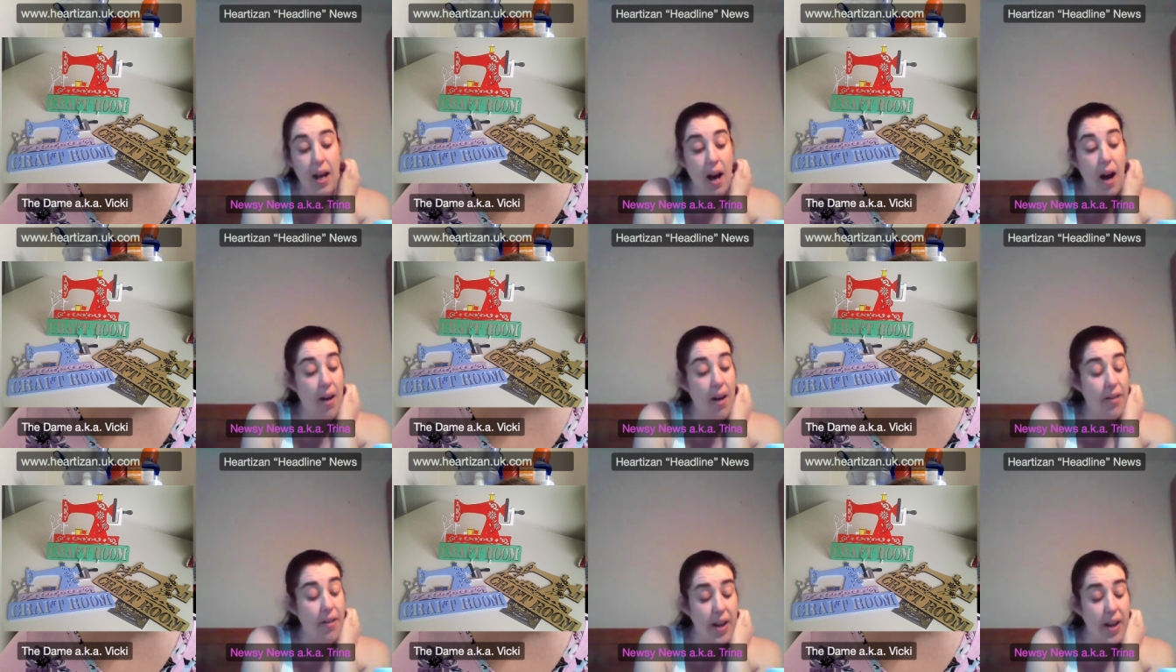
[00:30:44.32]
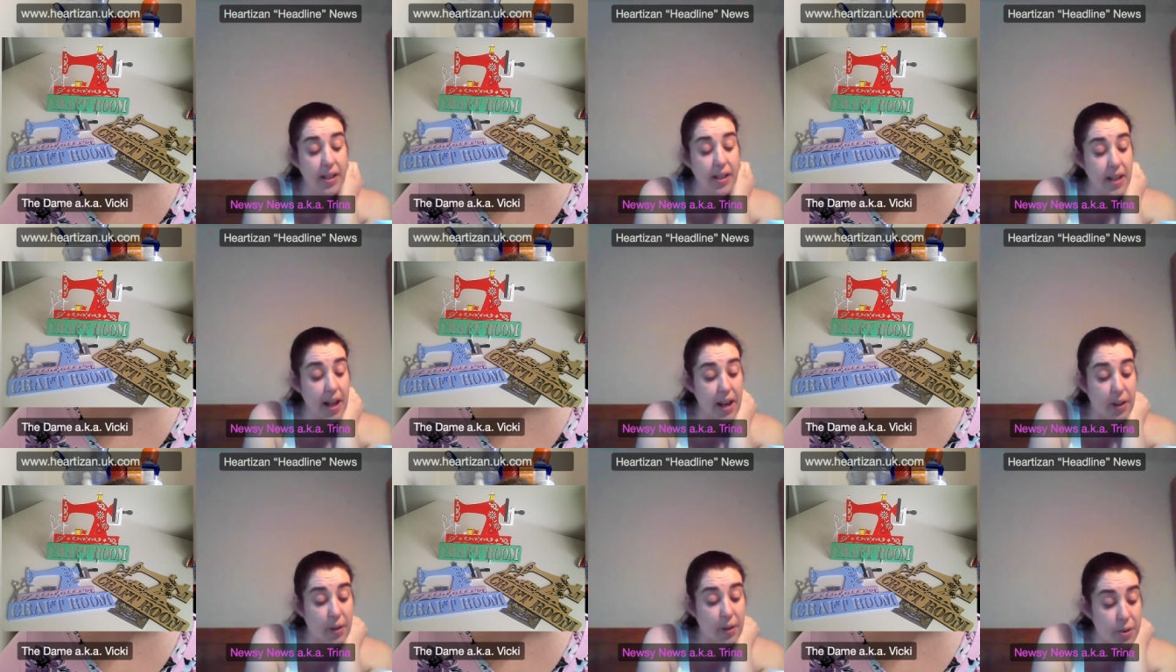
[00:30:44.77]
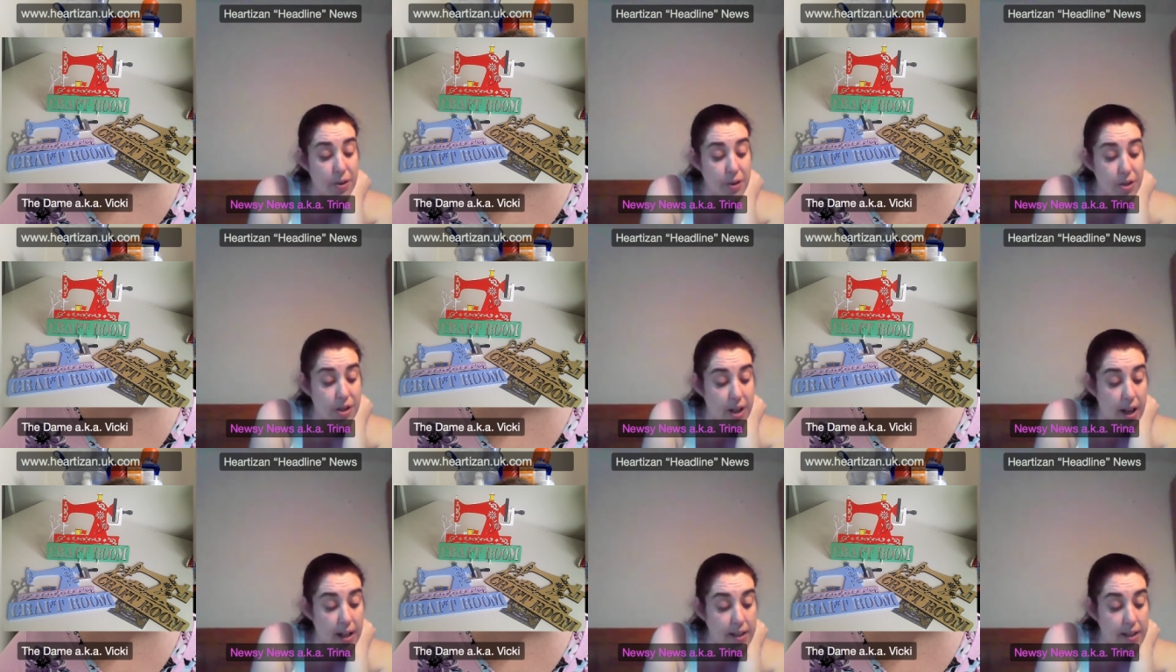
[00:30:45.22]
I think they're
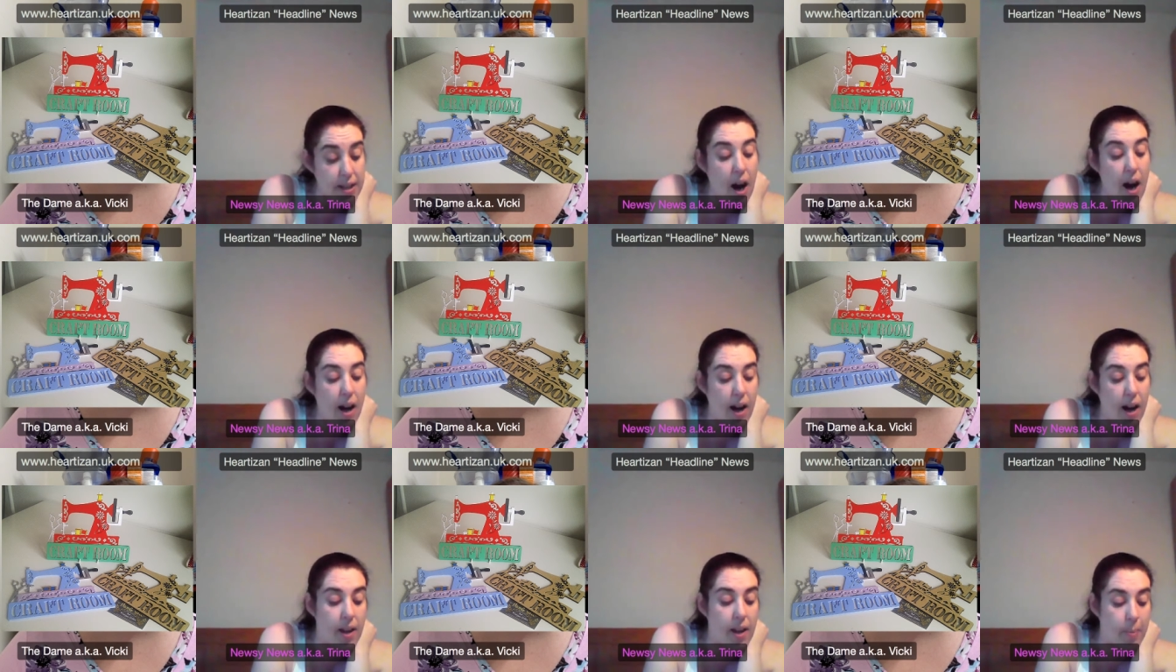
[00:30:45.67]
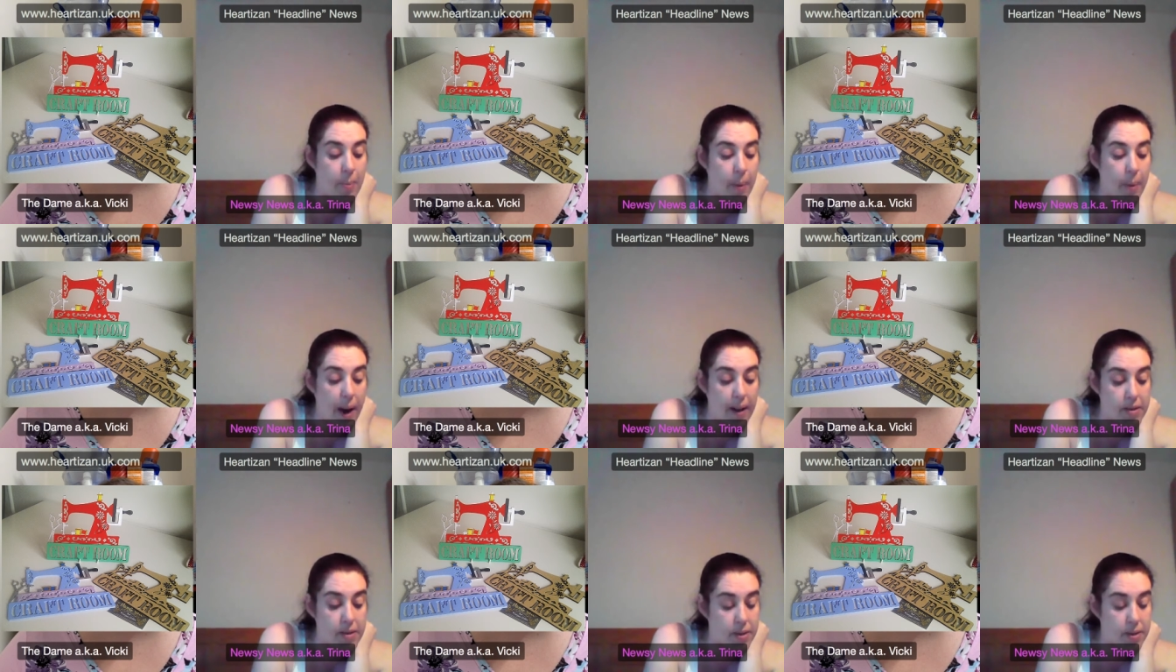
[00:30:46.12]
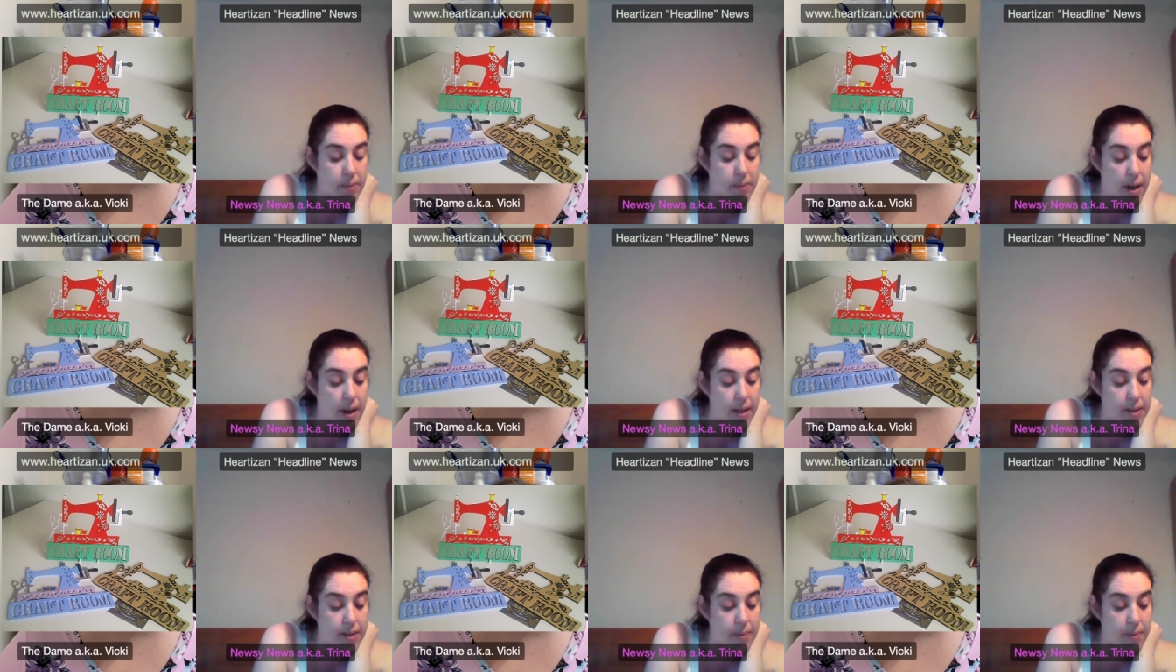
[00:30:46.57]
gorgeous. They're gorgeous I like the pastel yeah.
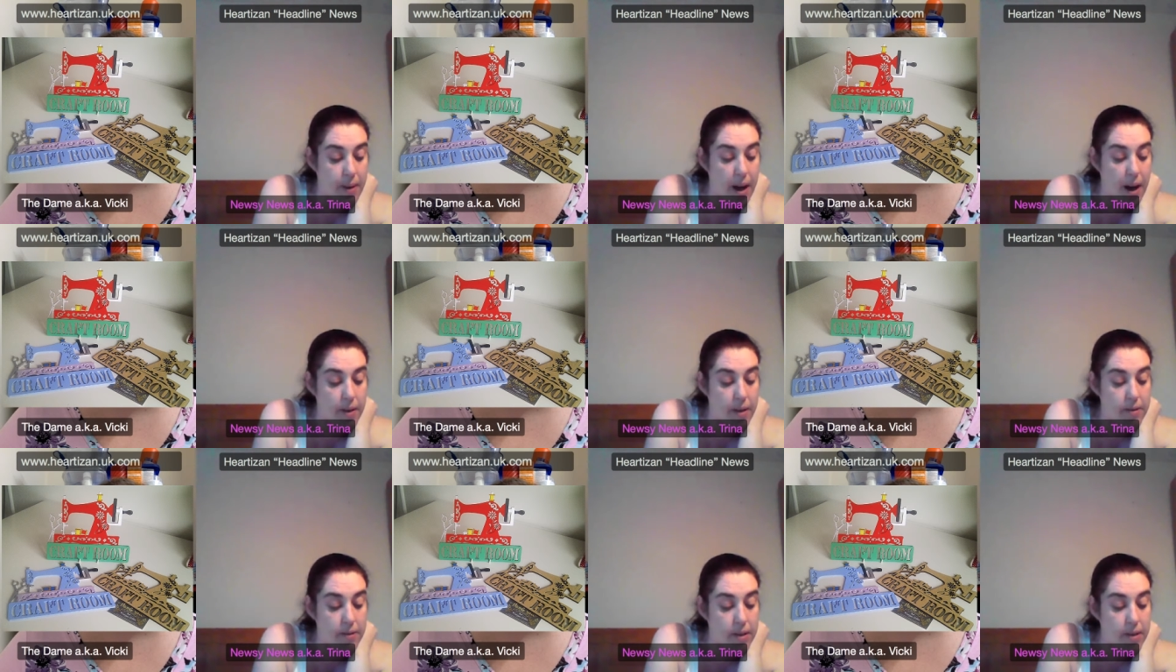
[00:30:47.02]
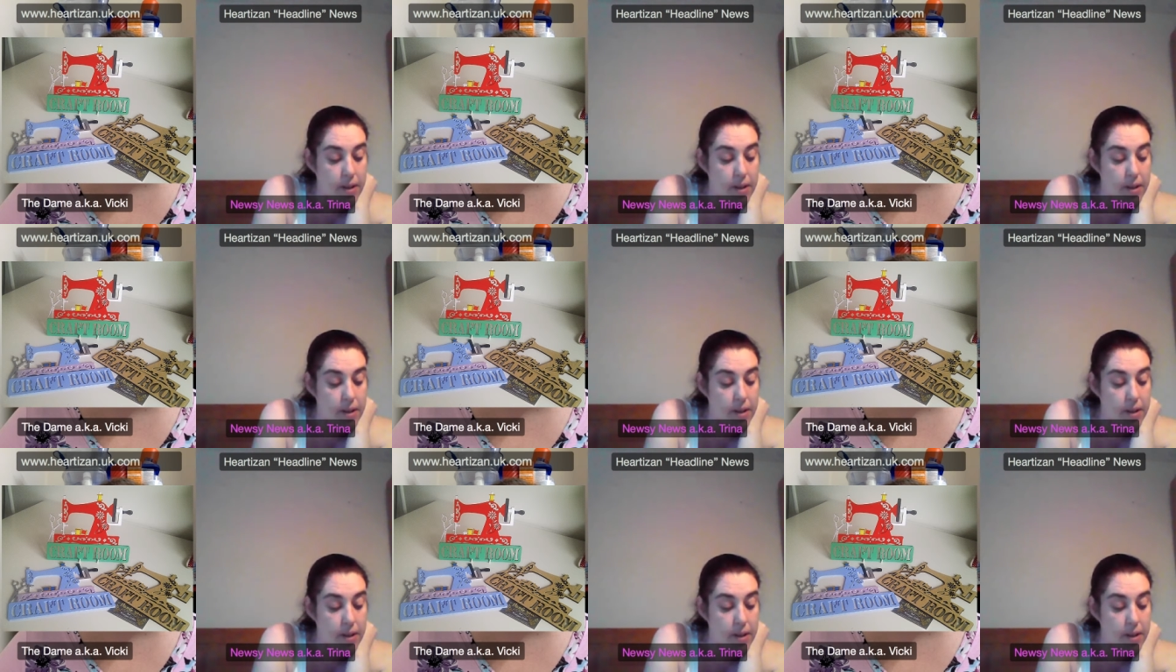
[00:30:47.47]
one as well.